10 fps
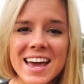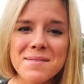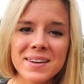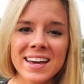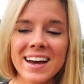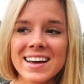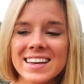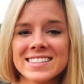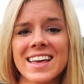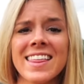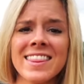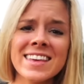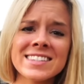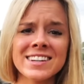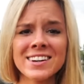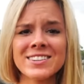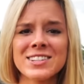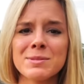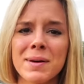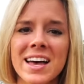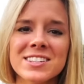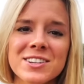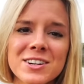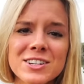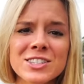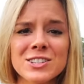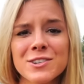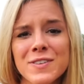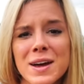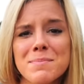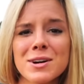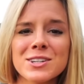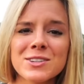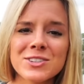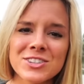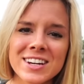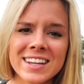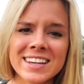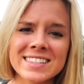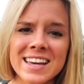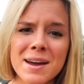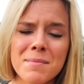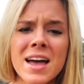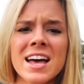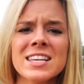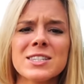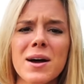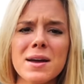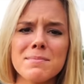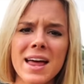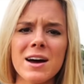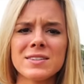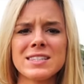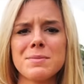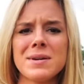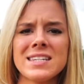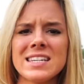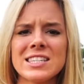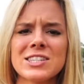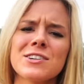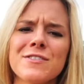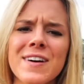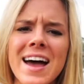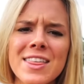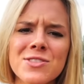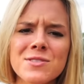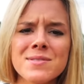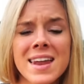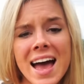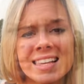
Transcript: day because this girl just passed her certified personal training exam, so I am now C P T certified through N A